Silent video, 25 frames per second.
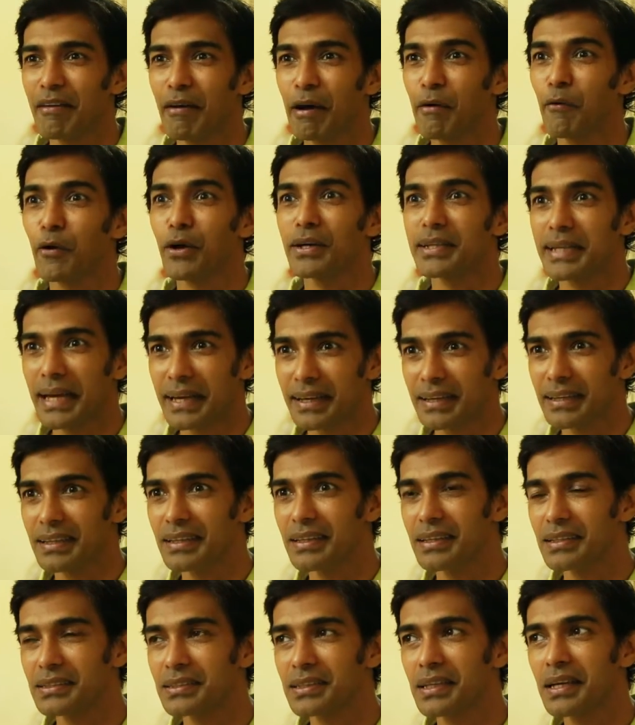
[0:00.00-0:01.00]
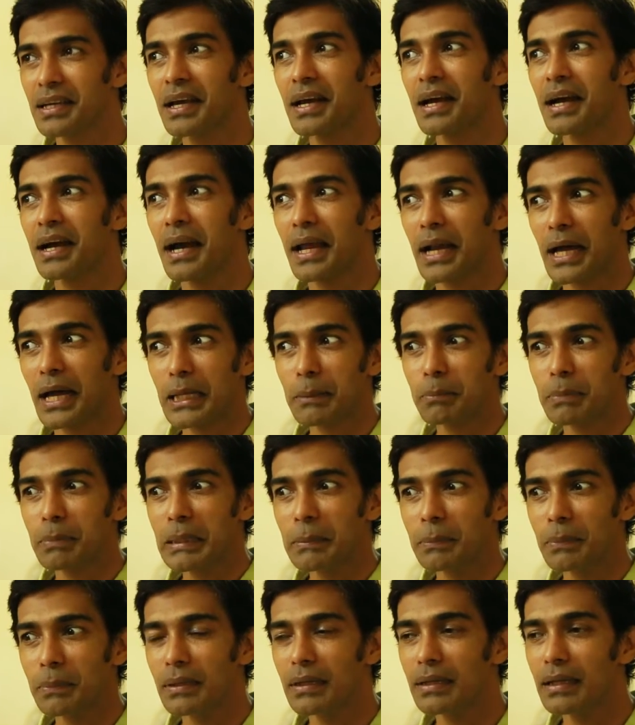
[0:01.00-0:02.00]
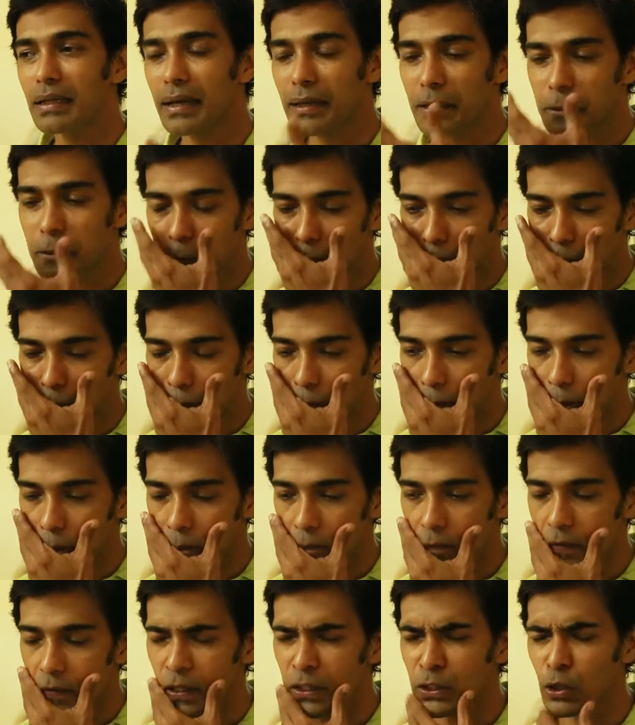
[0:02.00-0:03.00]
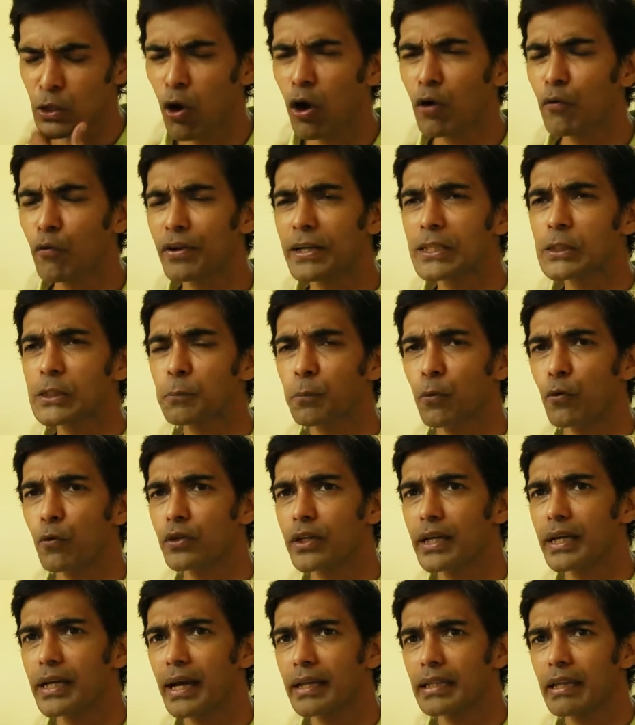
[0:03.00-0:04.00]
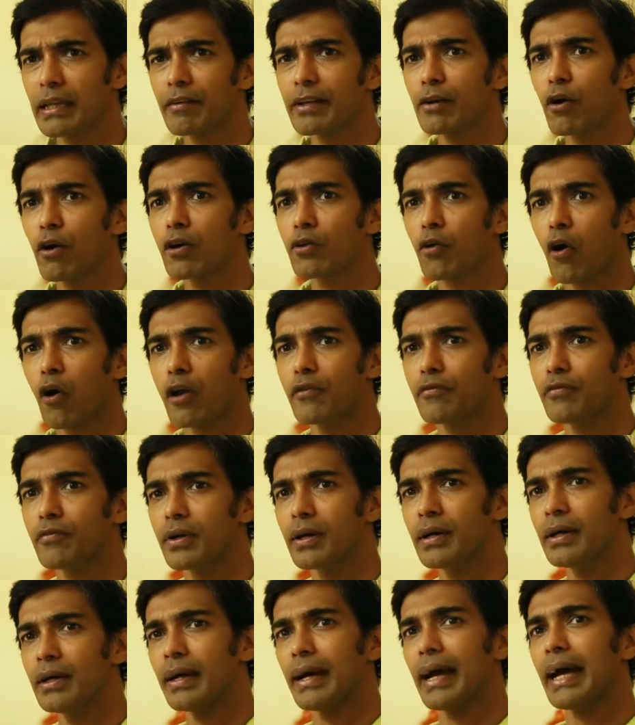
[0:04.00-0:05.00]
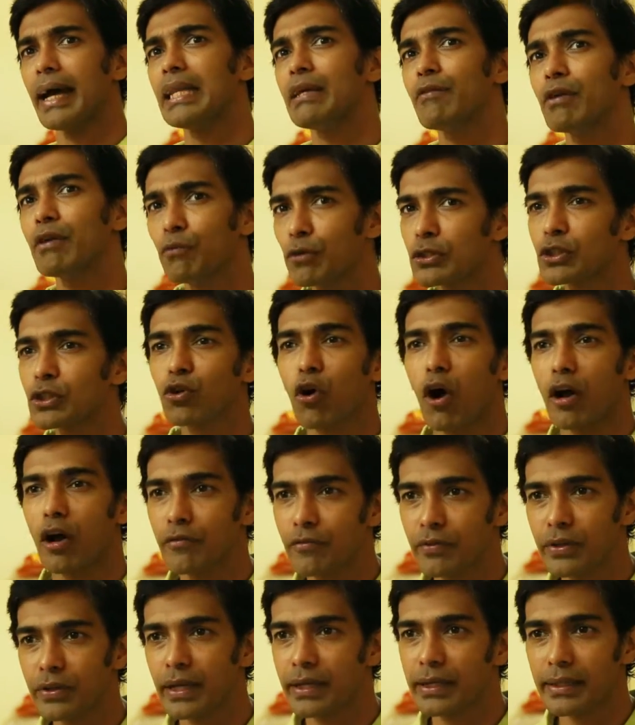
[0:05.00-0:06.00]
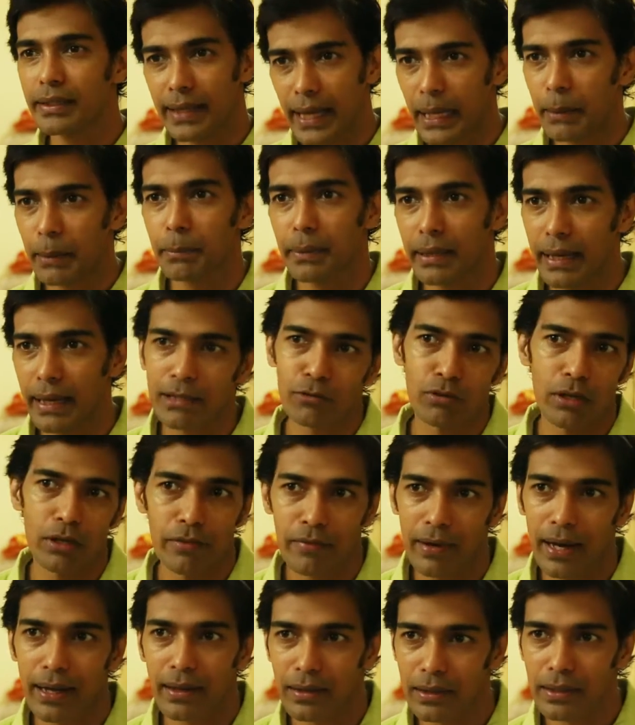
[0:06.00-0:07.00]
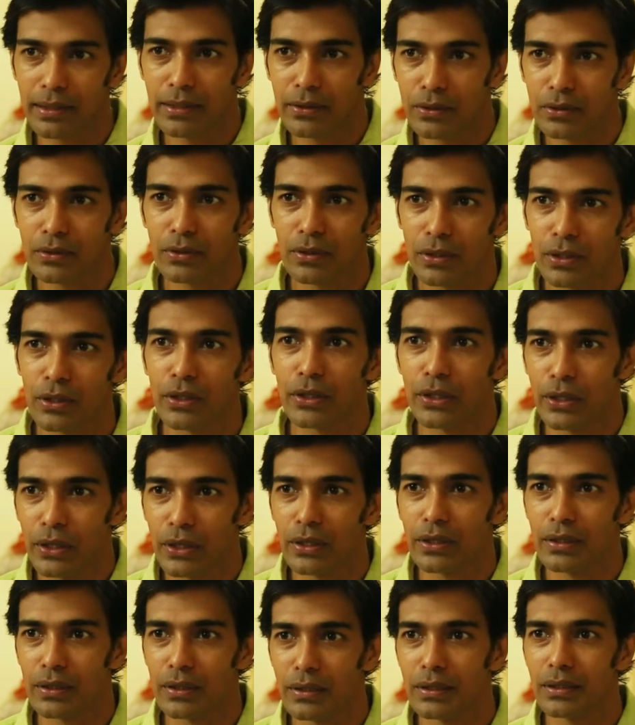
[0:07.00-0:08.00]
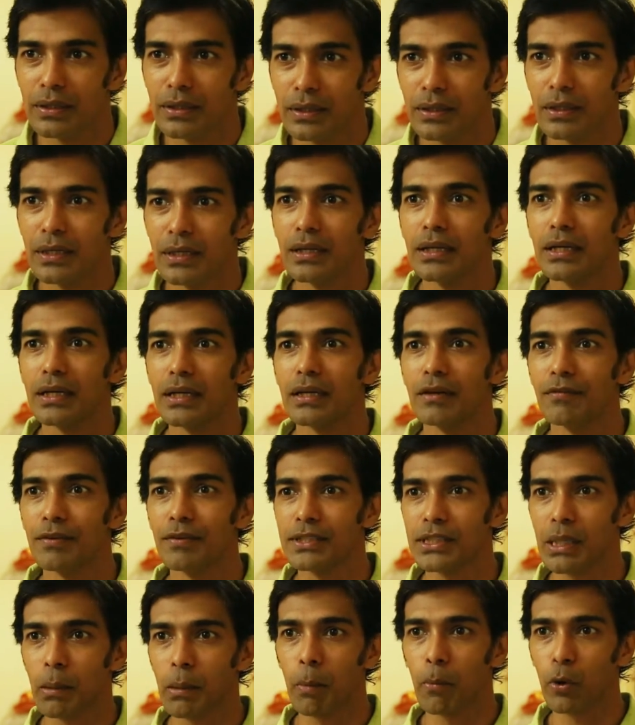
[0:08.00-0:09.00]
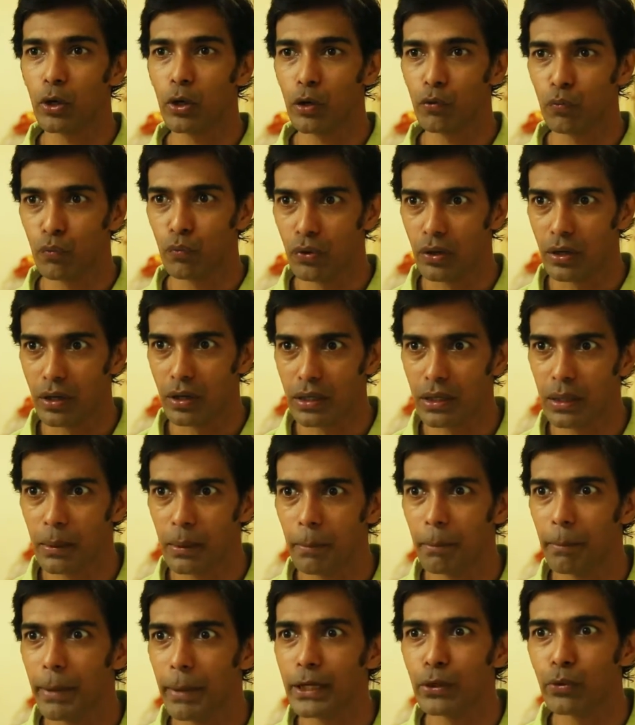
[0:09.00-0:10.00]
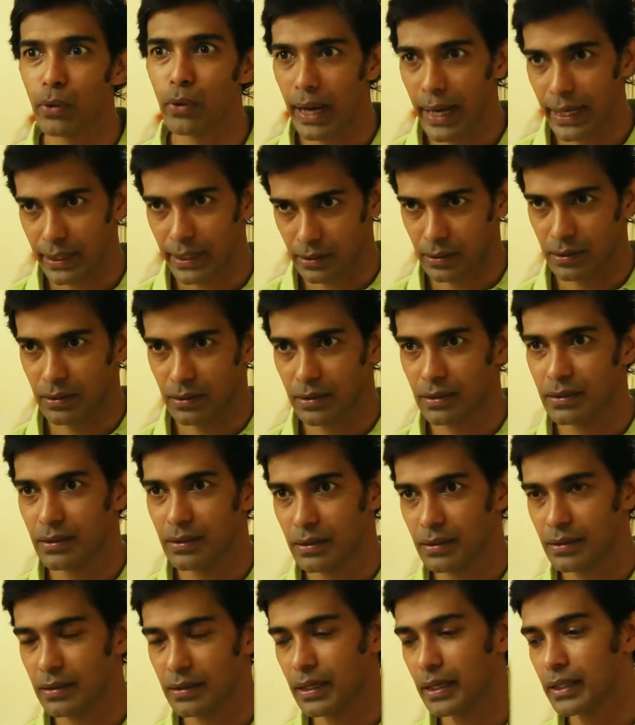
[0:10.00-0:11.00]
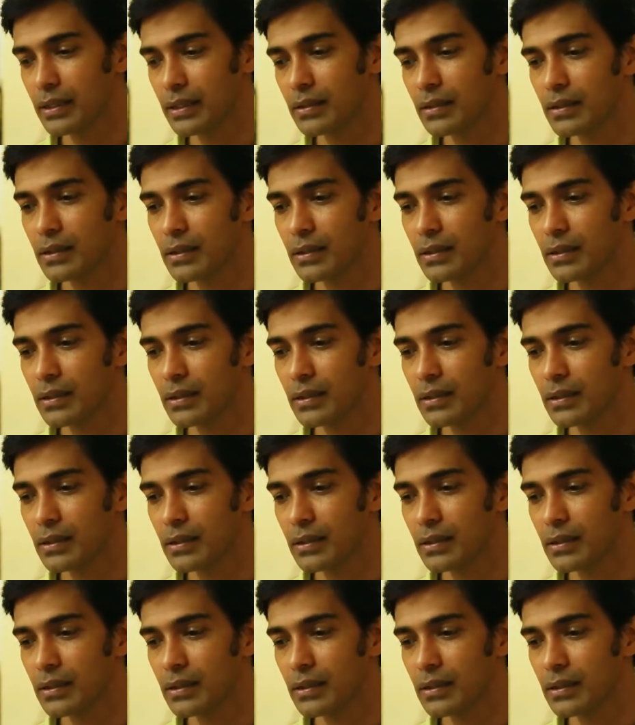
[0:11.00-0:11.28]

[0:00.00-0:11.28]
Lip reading: I want techies and other people, and they're all very sporting, and they're very all anyone who is confident can be actually, frankly, with some amount of work, made to act, right?